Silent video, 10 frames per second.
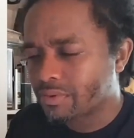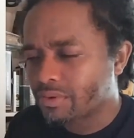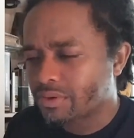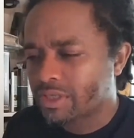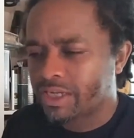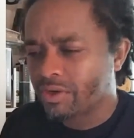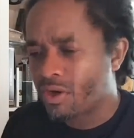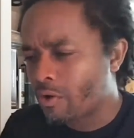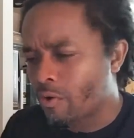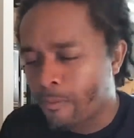Now, you
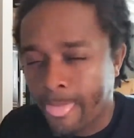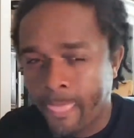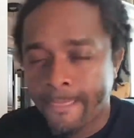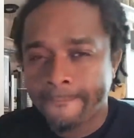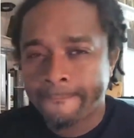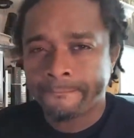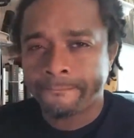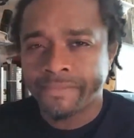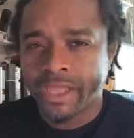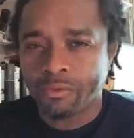know
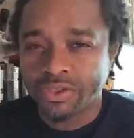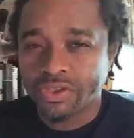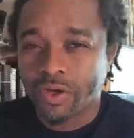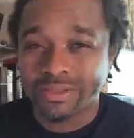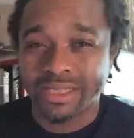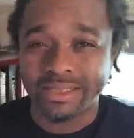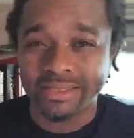that when you talk St.